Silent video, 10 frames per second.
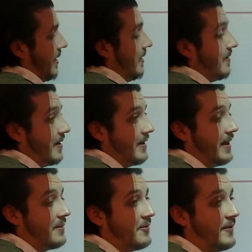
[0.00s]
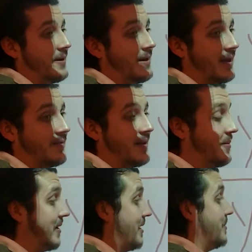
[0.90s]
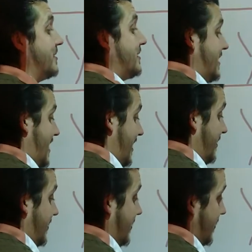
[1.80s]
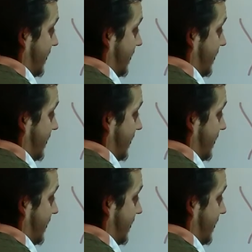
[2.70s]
Inside the absolute value, negative 10 becomes 10.